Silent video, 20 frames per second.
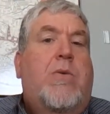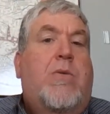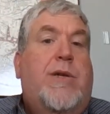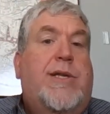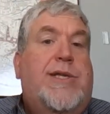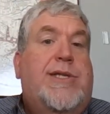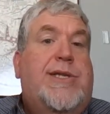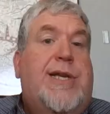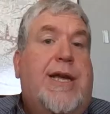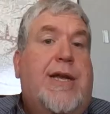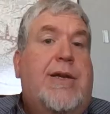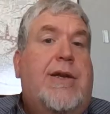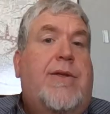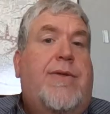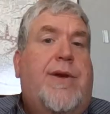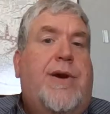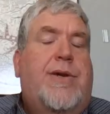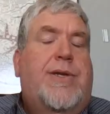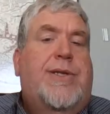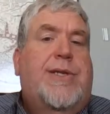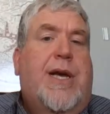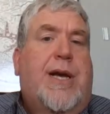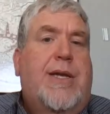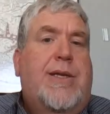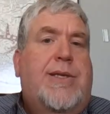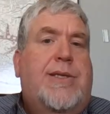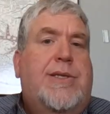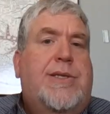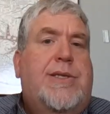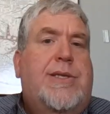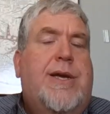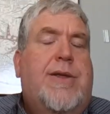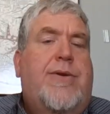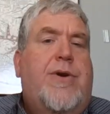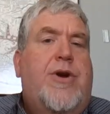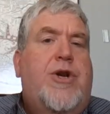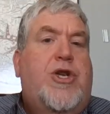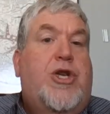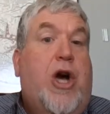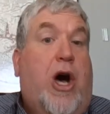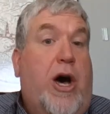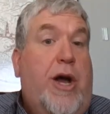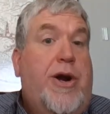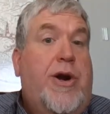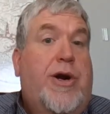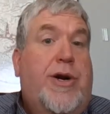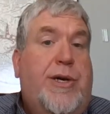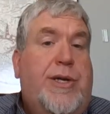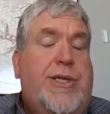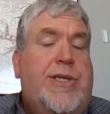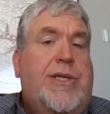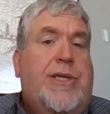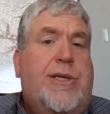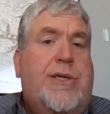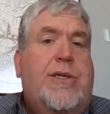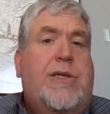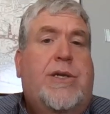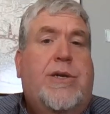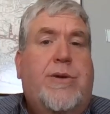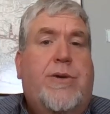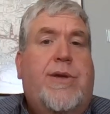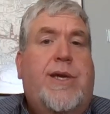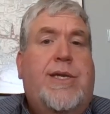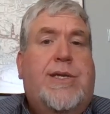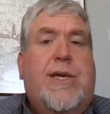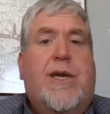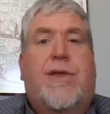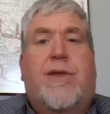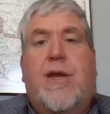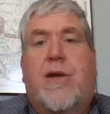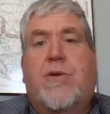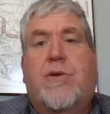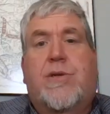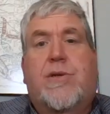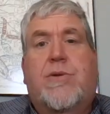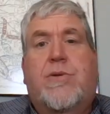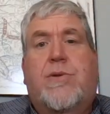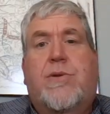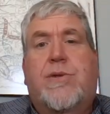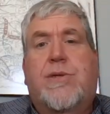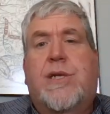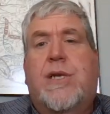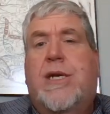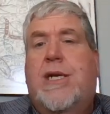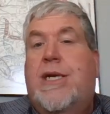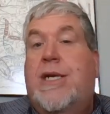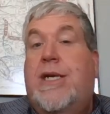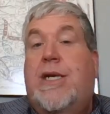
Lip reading: would send their sons and their daughters to these cathedral schools.